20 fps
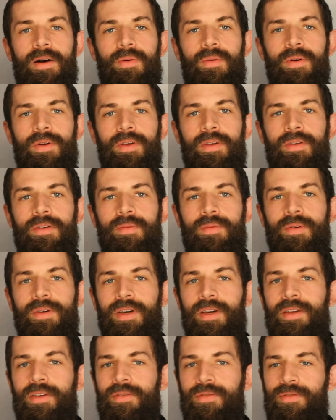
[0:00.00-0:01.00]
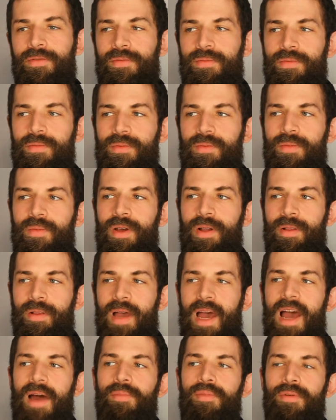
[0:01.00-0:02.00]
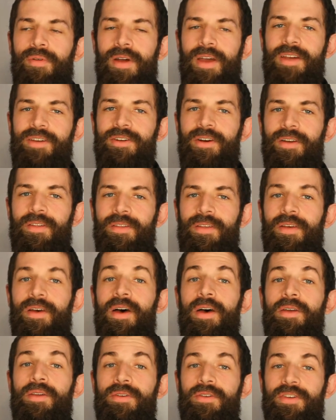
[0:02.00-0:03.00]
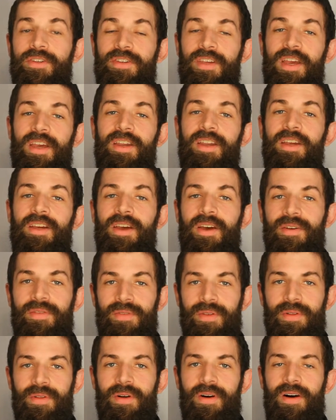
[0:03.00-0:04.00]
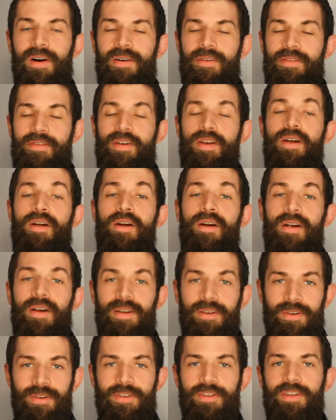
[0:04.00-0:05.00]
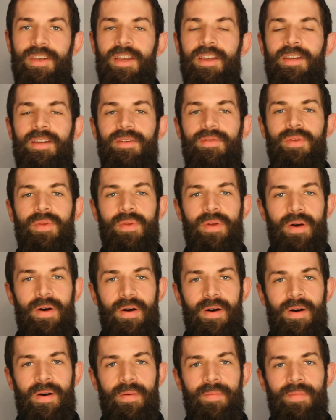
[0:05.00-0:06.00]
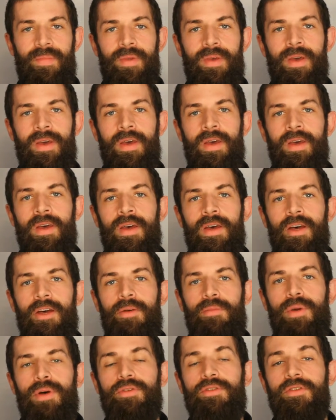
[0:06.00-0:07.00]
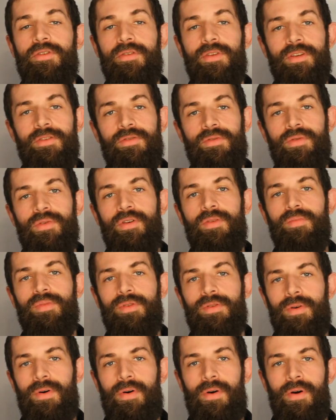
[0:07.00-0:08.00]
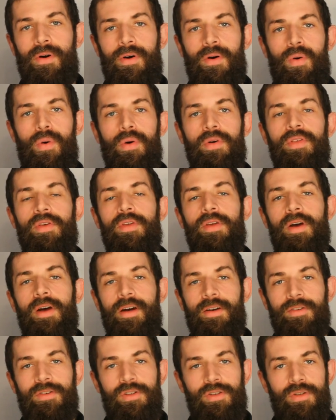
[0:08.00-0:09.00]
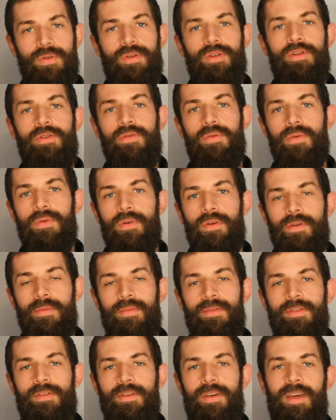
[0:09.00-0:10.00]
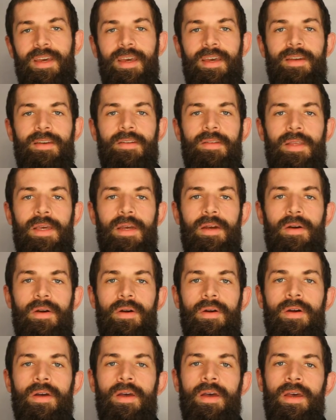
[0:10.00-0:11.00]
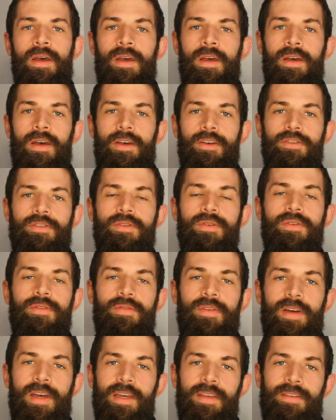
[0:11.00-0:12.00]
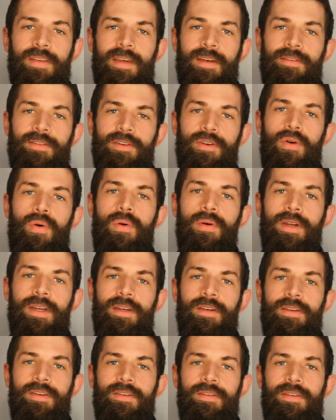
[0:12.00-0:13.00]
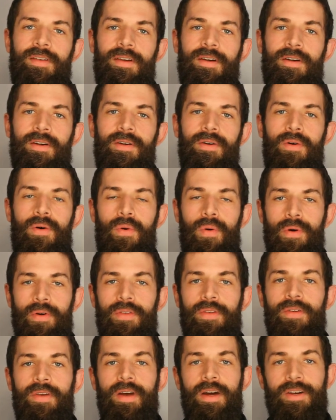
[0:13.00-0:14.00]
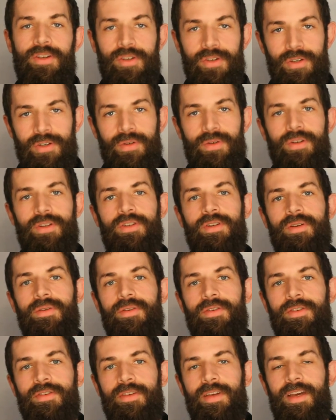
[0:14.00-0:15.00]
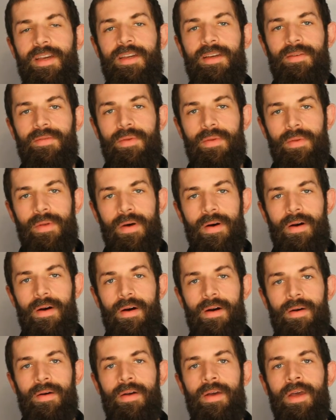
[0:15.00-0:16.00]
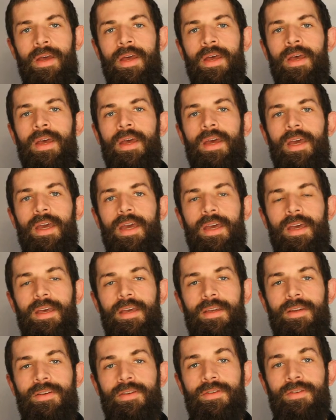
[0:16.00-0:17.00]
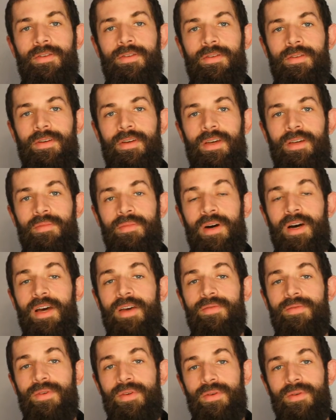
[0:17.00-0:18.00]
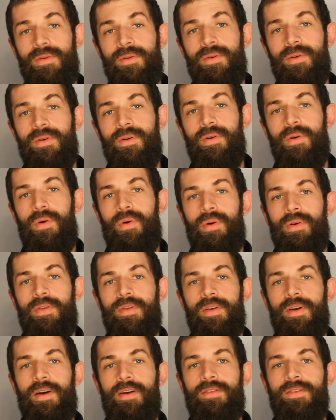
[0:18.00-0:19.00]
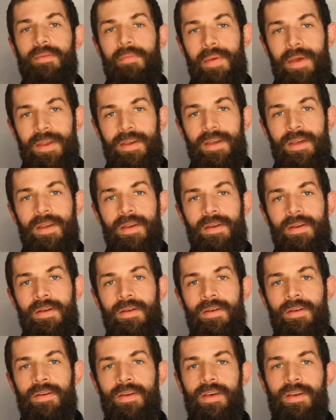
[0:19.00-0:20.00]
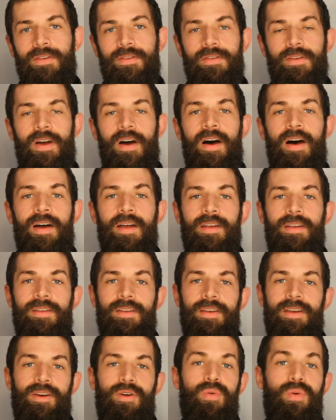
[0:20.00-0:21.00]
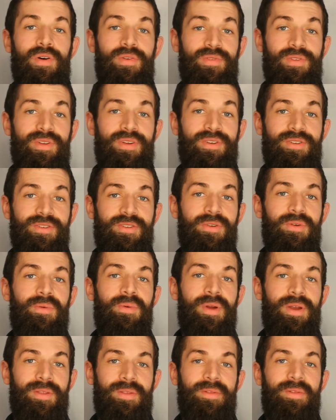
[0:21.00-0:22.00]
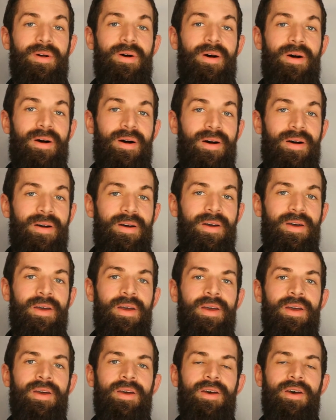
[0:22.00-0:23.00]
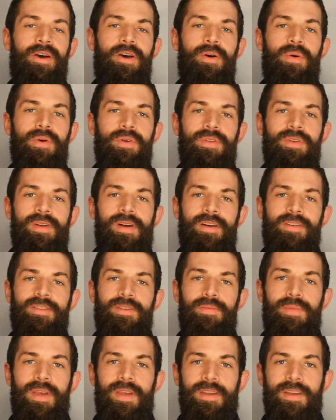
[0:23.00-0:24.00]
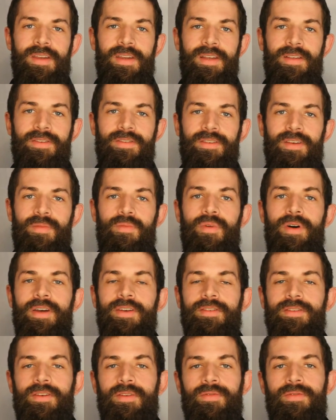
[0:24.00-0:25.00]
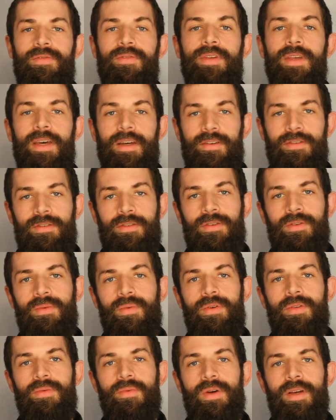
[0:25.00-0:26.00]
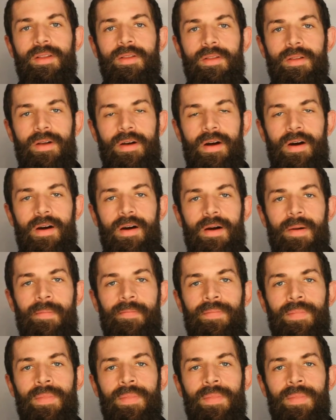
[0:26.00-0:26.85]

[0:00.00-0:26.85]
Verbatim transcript: want to kind of elaborate on the understanding of the law, their understanding of the law. Uh, most of these groups are Orthodox Jewish groups, and they are uh, certifying things according to their Orthodox Jewish understanding of the law. And in my view, Orthodox opinion is not equivalent to written law uh, Orthodox opinion in some ways conflicts with written law.